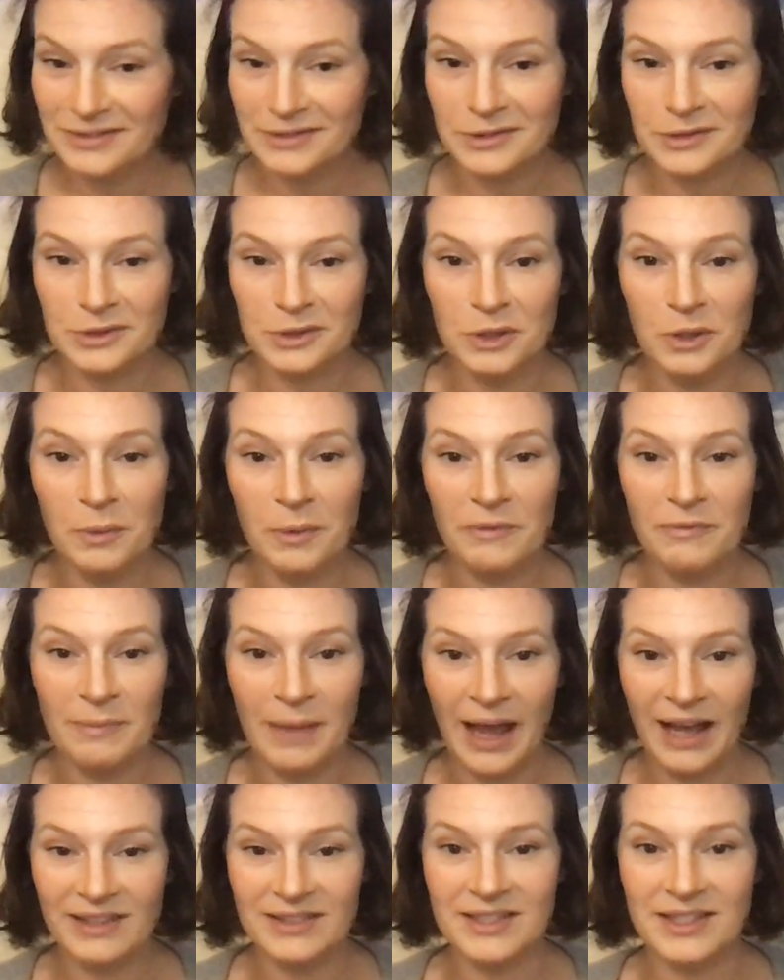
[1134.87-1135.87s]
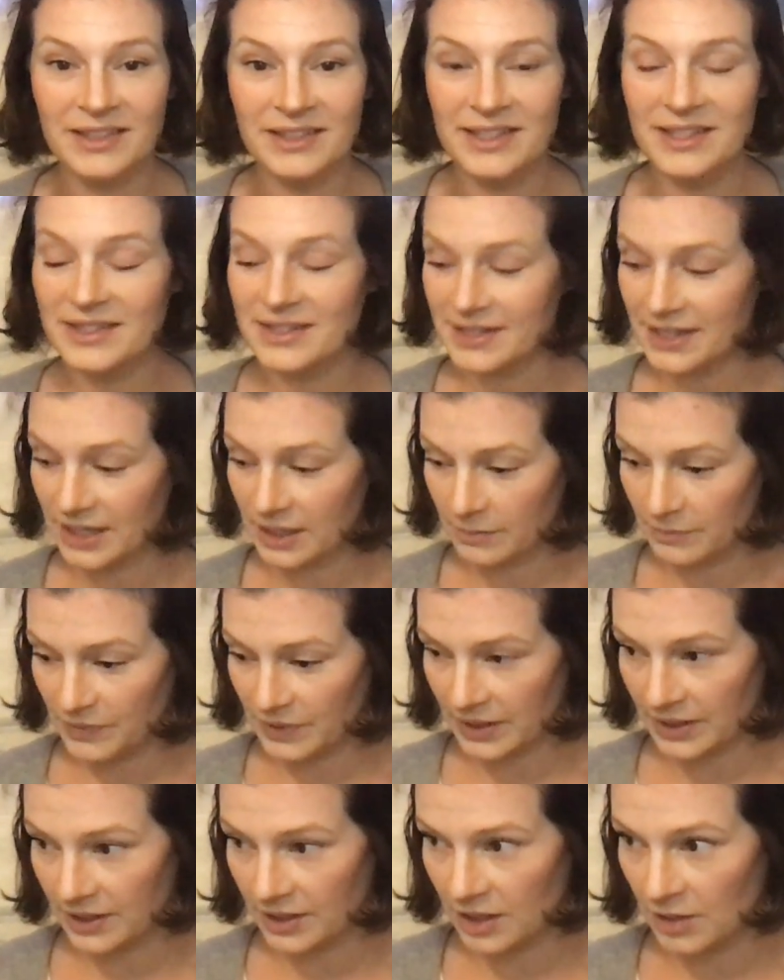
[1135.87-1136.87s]
group of masculines that I'm
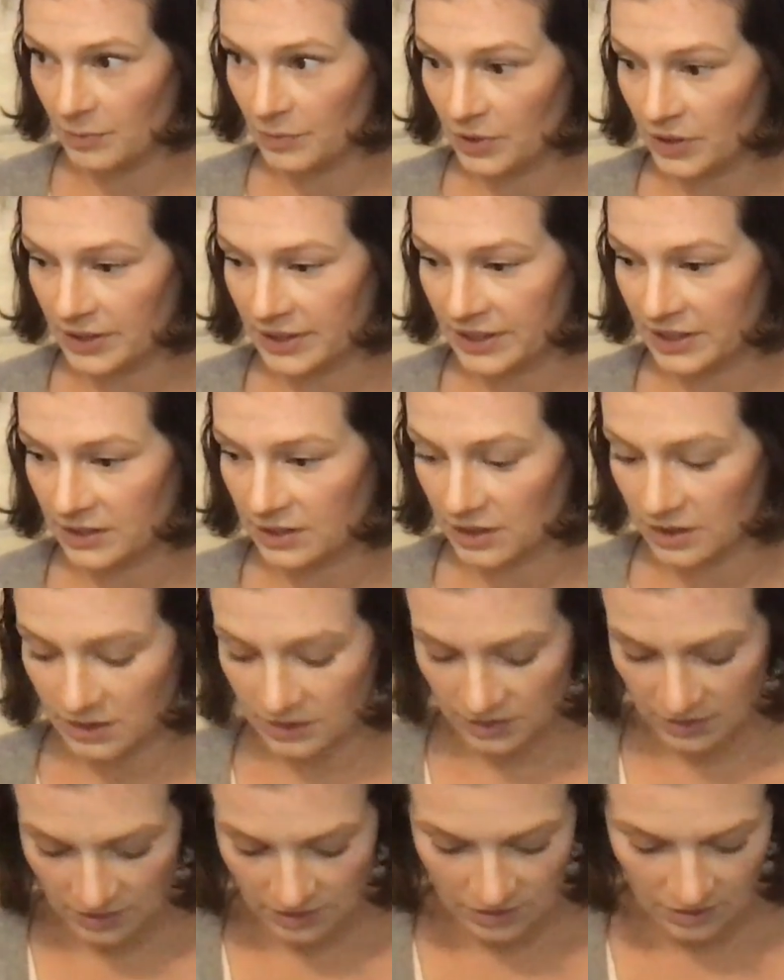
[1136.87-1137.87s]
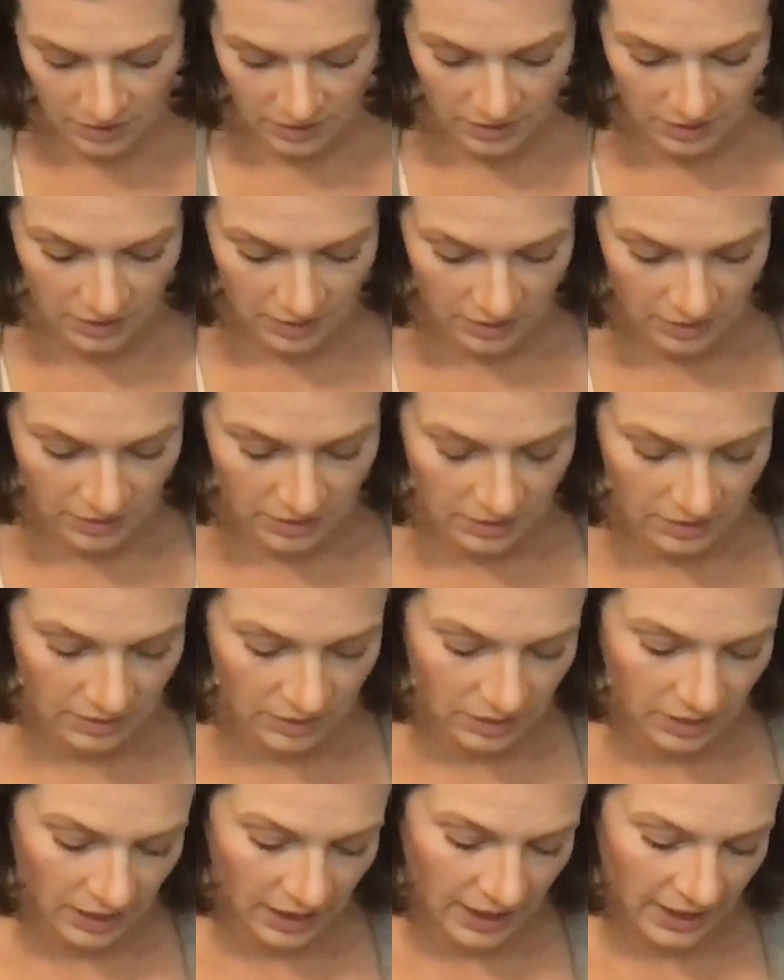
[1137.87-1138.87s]
picking up on here.
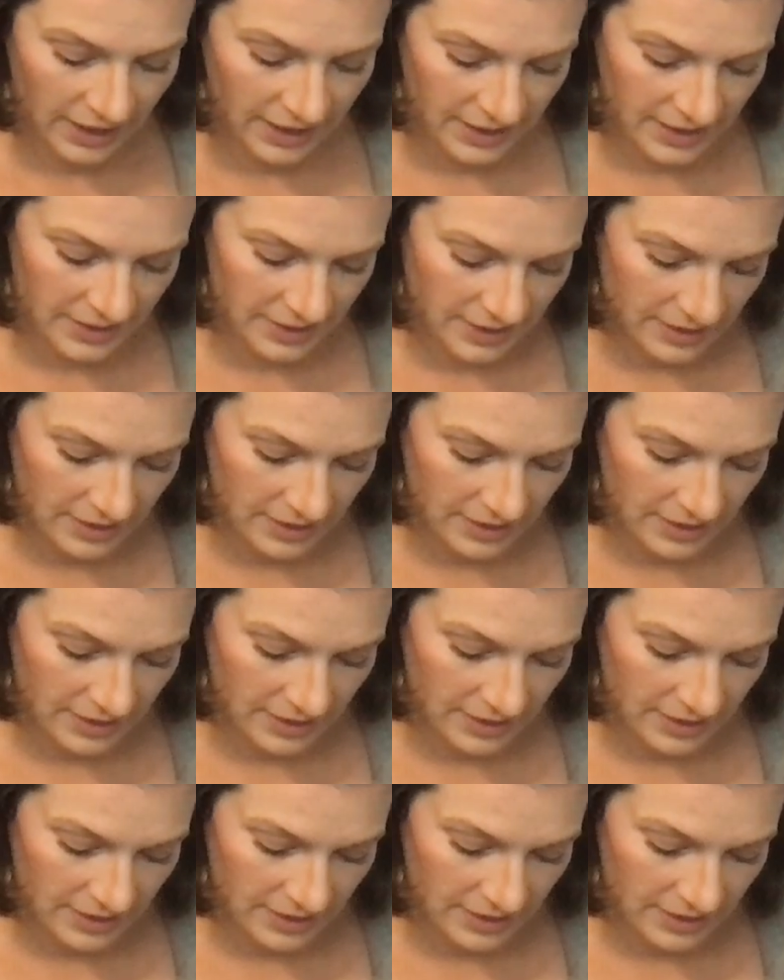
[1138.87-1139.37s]
Guys.